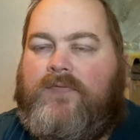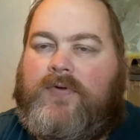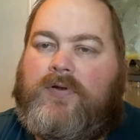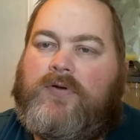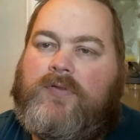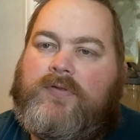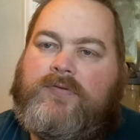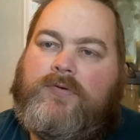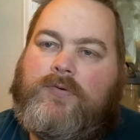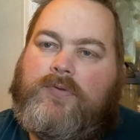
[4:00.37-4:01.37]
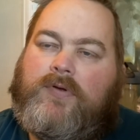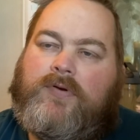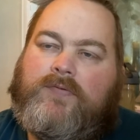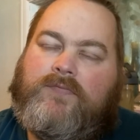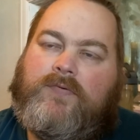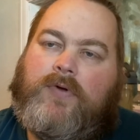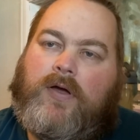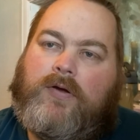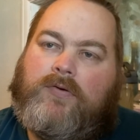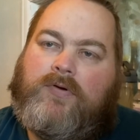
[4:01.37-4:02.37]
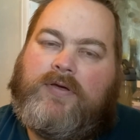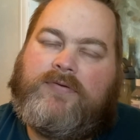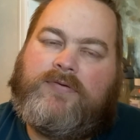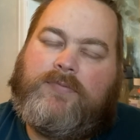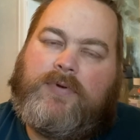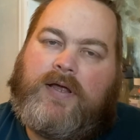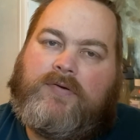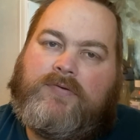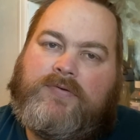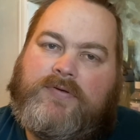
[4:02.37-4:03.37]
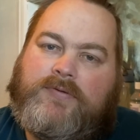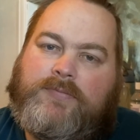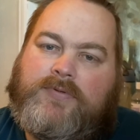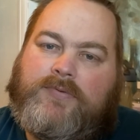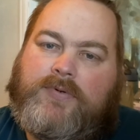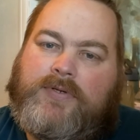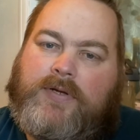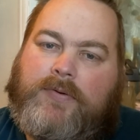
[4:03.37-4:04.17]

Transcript: you look at the two, there are great similarities between